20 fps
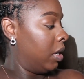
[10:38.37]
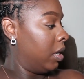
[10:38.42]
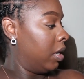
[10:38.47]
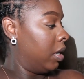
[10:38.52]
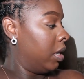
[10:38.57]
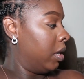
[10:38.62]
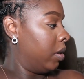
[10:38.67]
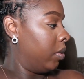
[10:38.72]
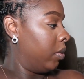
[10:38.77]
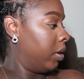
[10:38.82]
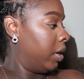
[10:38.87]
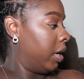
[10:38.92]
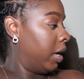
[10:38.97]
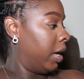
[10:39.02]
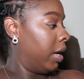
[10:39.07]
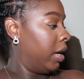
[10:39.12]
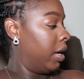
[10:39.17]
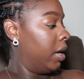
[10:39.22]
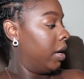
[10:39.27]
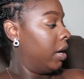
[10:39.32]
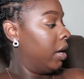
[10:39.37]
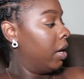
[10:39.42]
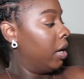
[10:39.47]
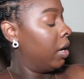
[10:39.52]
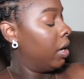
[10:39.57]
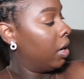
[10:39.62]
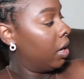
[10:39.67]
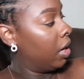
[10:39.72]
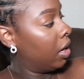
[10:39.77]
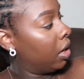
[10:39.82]
Hit okay.
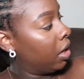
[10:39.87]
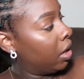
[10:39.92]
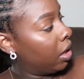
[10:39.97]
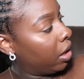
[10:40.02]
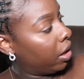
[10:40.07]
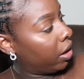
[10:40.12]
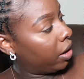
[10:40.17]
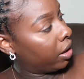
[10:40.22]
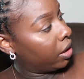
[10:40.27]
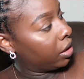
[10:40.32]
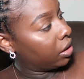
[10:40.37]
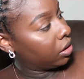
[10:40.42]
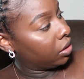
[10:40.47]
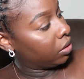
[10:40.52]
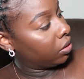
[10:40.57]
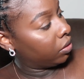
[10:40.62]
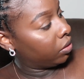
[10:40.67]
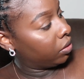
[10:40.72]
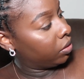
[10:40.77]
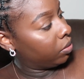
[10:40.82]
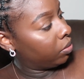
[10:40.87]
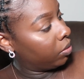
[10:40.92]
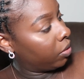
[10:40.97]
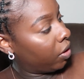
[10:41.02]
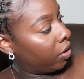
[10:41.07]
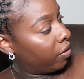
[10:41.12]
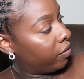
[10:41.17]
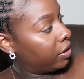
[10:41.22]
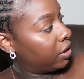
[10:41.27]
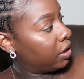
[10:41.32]
Alright, so
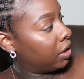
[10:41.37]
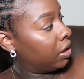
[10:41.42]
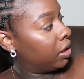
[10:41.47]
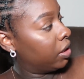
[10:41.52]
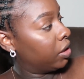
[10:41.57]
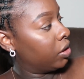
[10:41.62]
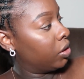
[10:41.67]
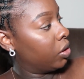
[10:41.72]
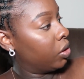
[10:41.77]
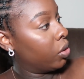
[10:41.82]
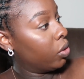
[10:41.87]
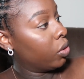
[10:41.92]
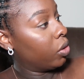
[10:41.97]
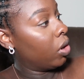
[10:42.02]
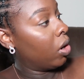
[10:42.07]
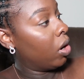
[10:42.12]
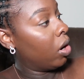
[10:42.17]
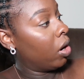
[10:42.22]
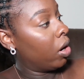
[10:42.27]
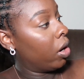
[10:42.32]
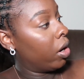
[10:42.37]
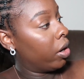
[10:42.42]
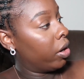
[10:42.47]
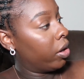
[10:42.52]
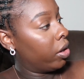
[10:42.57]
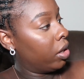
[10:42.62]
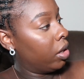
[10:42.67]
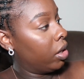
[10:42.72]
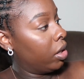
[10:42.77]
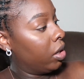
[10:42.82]
obviously there's no
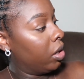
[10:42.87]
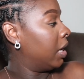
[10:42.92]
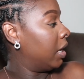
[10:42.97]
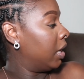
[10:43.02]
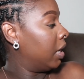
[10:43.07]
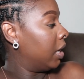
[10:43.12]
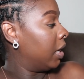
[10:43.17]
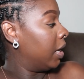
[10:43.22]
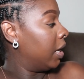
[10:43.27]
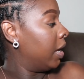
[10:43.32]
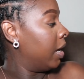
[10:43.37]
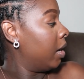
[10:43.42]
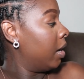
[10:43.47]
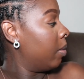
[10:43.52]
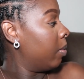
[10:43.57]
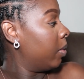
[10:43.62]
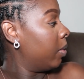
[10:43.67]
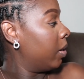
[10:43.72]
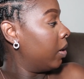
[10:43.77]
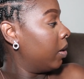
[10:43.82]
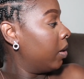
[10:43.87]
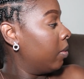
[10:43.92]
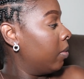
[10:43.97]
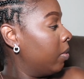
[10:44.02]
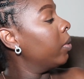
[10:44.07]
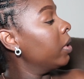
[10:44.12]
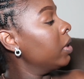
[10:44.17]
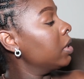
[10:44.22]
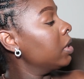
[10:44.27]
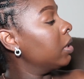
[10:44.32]
card and camera.
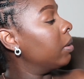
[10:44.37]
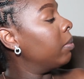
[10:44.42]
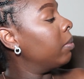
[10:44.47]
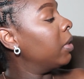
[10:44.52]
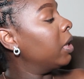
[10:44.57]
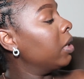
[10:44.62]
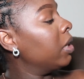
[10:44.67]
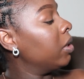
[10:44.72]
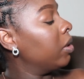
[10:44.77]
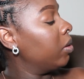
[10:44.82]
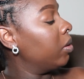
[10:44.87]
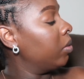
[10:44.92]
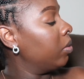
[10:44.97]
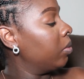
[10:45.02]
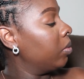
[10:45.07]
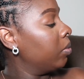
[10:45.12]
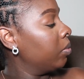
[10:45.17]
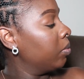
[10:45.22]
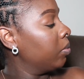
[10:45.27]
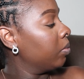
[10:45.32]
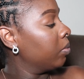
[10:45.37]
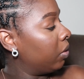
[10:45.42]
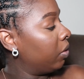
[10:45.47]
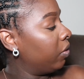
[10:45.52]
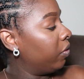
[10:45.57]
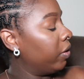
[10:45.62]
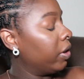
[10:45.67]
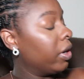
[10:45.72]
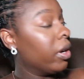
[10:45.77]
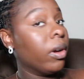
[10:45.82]
Where's the menu? We'll
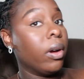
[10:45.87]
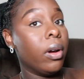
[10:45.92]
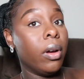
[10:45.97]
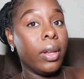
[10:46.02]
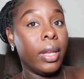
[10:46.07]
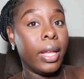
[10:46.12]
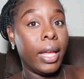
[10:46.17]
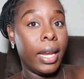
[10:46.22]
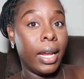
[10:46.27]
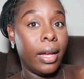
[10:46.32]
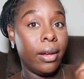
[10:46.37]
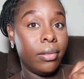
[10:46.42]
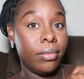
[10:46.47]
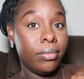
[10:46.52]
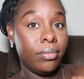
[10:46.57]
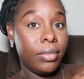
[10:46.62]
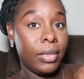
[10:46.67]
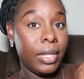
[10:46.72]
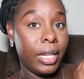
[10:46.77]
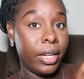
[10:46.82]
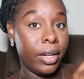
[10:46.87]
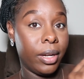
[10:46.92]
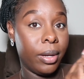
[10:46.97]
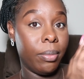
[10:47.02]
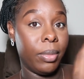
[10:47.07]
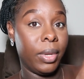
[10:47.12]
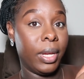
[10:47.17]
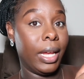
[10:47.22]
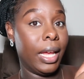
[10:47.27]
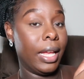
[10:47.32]
figure all that out later,
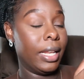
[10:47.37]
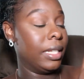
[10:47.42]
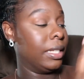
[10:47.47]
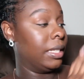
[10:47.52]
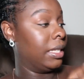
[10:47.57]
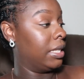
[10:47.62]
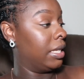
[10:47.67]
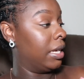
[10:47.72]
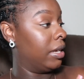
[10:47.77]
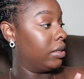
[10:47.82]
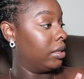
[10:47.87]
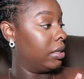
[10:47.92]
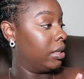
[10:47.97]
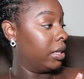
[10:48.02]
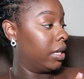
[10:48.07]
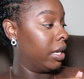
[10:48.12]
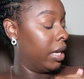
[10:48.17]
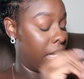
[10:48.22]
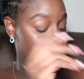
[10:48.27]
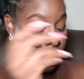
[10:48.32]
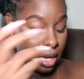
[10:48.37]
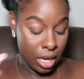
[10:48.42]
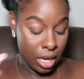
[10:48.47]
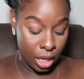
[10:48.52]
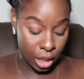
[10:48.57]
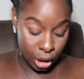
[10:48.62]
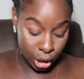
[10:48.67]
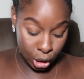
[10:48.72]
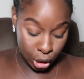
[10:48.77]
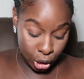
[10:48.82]
but yeah, this is how it's looking.
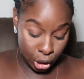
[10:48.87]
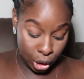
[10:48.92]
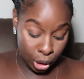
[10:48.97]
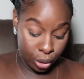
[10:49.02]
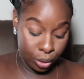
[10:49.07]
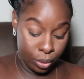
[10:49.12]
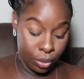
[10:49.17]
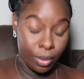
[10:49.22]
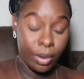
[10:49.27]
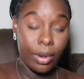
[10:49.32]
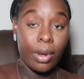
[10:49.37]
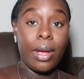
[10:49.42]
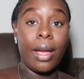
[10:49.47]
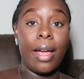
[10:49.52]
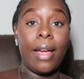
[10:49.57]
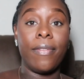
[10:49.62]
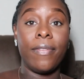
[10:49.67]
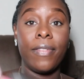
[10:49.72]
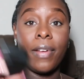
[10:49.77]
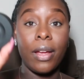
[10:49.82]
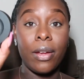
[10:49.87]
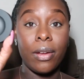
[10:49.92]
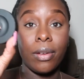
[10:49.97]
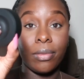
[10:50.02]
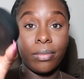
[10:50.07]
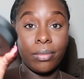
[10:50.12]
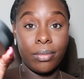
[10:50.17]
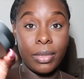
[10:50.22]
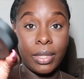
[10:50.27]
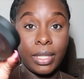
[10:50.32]
So I found
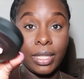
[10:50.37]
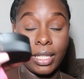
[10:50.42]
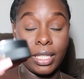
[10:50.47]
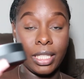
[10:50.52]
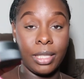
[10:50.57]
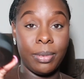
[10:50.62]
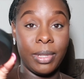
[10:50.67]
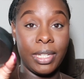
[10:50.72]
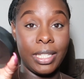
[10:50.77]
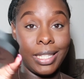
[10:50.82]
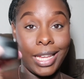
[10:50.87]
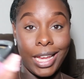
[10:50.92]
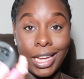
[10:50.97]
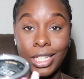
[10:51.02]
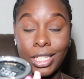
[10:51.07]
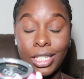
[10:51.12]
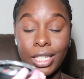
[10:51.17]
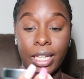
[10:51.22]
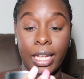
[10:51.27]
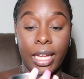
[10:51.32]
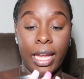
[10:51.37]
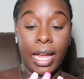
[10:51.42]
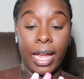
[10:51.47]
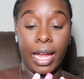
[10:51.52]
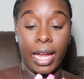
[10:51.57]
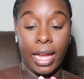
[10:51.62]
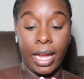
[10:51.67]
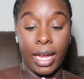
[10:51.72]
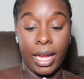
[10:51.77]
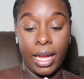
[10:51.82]
this, but it's actually
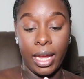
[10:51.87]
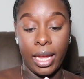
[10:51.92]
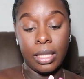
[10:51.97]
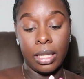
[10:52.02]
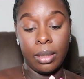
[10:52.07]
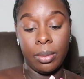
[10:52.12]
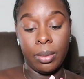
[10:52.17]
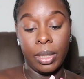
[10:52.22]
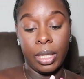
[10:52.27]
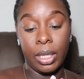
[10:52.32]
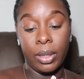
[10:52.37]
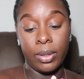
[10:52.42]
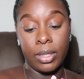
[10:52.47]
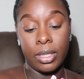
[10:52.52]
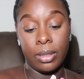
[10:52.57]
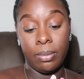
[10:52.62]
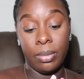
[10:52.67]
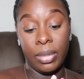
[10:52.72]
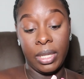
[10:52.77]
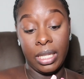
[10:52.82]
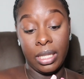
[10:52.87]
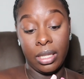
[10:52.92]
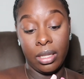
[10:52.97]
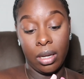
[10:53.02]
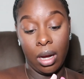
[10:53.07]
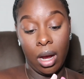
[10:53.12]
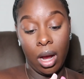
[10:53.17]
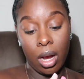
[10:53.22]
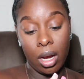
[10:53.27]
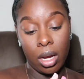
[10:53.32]
a Sigma USB
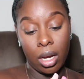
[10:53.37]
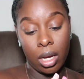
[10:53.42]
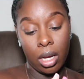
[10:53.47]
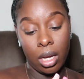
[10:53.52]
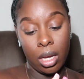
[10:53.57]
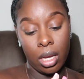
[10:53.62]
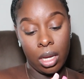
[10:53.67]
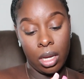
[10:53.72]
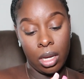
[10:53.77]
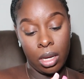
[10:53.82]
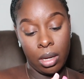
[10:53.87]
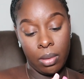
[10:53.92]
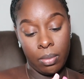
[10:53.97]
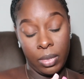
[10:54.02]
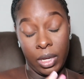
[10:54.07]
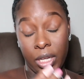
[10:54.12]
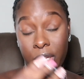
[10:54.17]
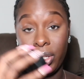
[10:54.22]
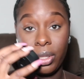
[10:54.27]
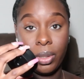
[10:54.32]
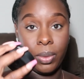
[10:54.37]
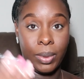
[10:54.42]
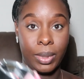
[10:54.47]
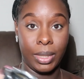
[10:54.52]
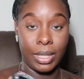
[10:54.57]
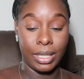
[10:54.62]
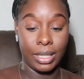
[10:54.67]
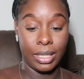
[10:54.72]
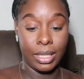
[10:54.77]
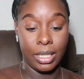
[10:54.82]
dock. I'm not sure what
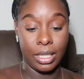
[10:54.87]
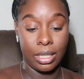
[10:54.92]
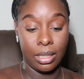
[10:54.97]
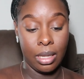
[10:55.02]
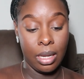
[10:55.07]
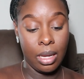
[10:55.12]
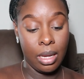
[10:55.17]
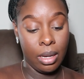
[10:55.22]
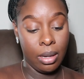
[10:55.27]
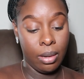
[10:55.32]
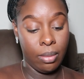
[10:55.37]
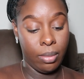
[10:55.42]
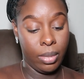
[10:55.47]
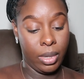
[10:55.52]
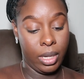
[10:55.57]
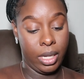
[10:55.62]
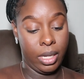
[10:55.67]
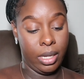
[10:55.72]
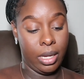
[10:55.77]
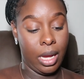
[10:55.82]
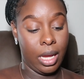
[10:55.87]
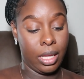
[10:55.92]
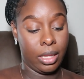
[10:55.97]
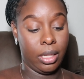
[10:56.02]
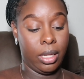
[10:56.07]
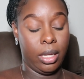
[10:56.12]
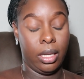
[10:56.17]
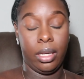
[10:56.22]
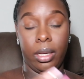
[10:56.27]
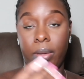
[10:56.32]
this is, but I
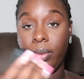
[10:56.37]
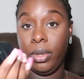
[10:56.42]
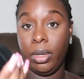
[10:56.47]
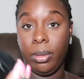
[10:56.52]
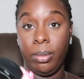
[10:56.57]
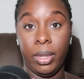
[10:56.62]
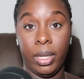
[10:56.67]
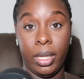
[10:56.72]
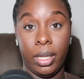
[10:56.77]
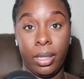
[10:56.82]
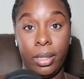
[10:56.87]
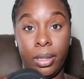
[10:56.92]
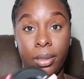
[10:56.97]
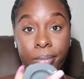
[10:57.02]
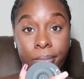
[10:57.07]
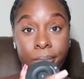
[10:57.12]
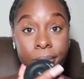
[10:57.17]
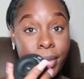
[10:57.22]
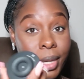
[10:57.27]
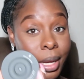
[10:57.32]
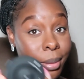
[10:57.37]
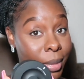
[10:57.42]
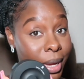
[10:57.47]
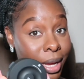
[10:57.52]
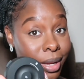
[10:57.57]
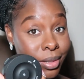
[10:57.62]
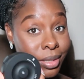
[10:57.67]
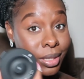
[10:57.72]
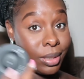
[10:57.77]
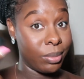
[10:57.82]
thought it would have been a
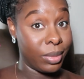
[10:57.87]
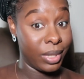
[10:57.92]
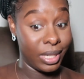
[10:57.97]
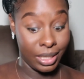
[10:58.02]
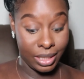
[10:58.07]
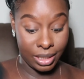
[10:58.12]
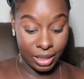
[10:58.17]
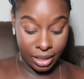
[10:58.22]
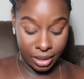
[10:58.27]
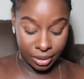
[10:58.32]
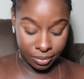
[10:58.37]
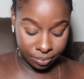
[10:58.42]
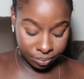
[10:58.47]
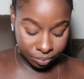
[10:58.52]
mount, but it's not.